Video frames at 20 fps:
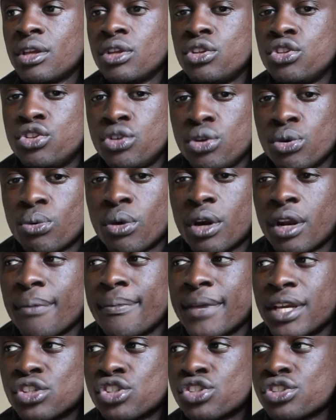you want to
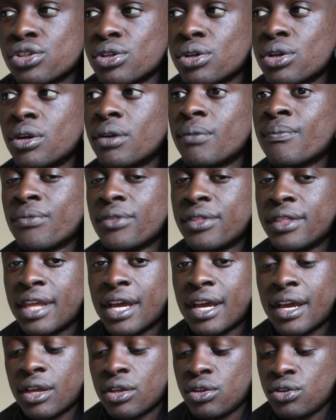make sure
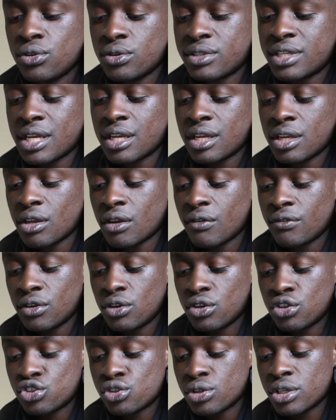that you're taking care of your
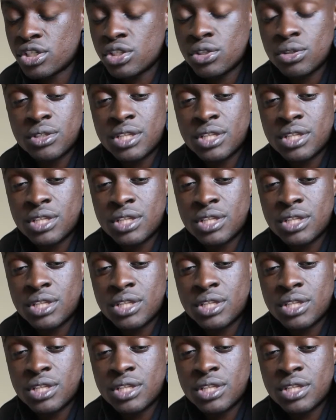nutrition,